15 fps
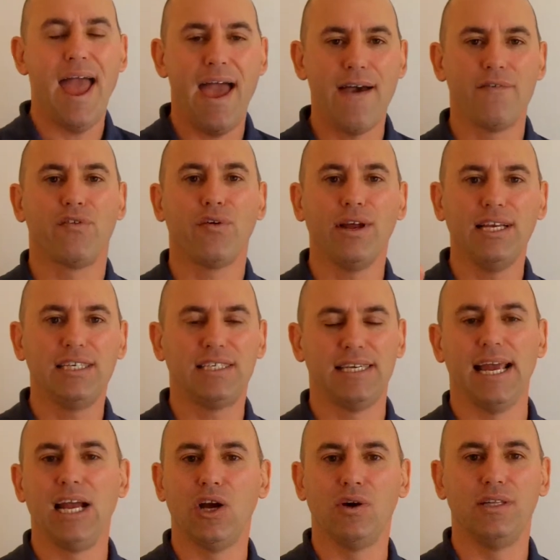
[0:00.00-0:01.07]
every
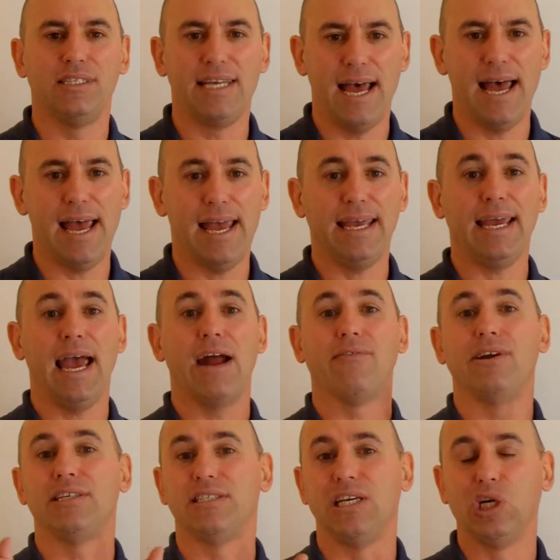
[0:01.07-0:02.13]
single day,
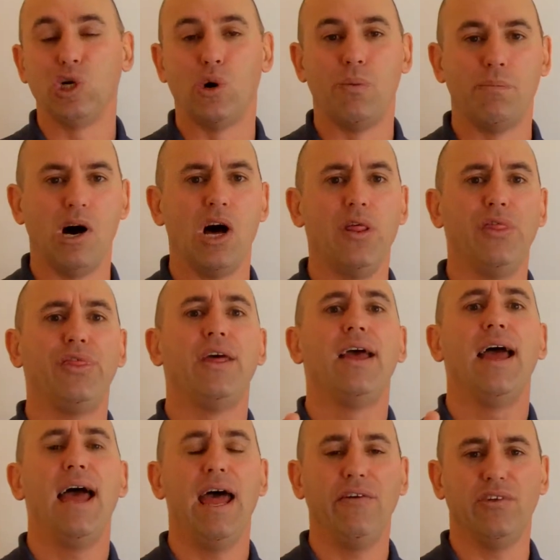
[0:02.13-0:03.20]
every single month,
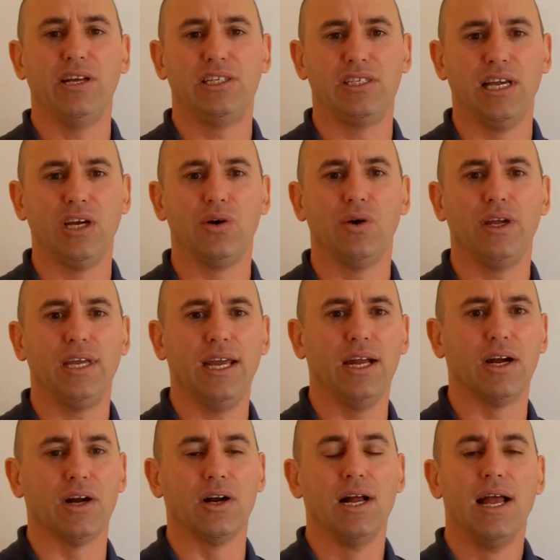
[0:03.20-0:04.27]
every single
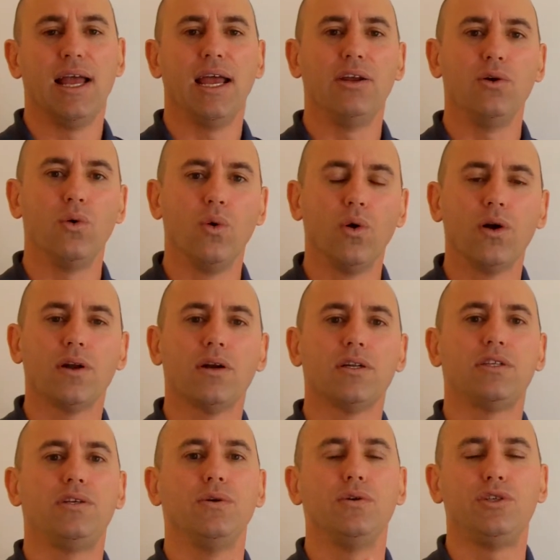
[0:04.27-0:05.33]
year. In
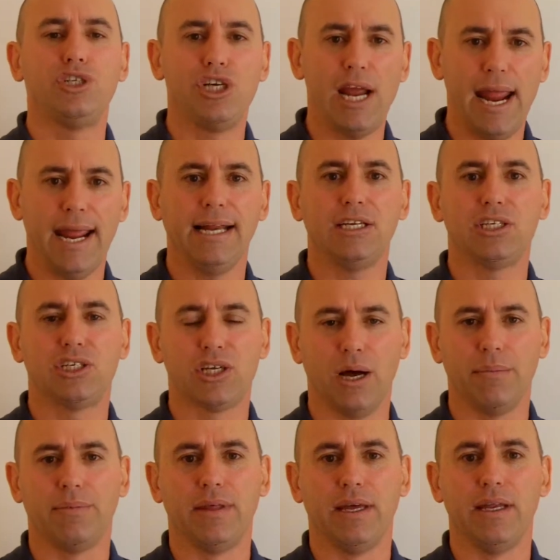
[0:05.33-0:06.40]
order to change
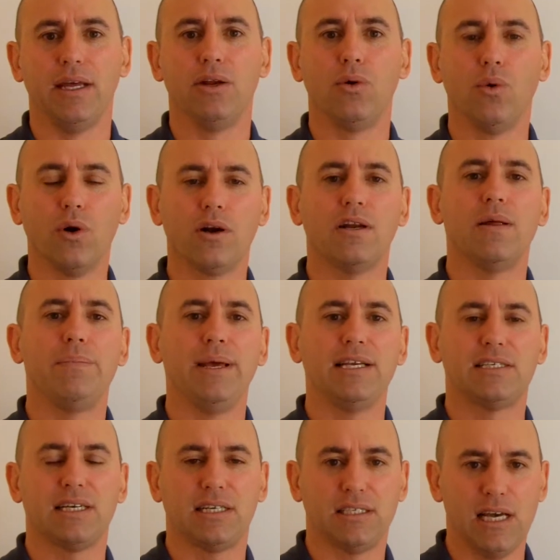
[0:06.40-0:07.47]
something, in order to be
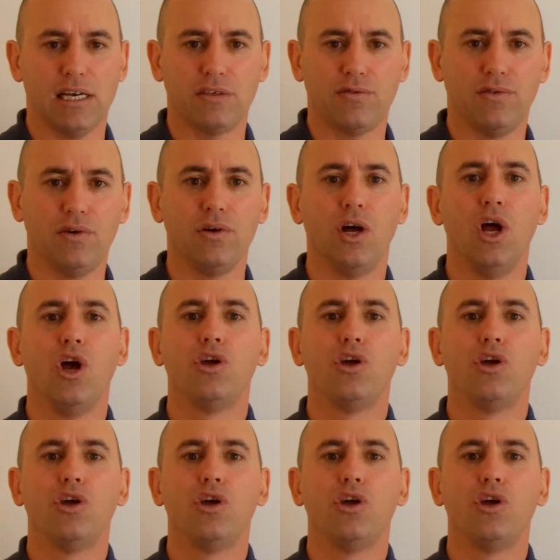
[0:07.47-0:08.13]
successful,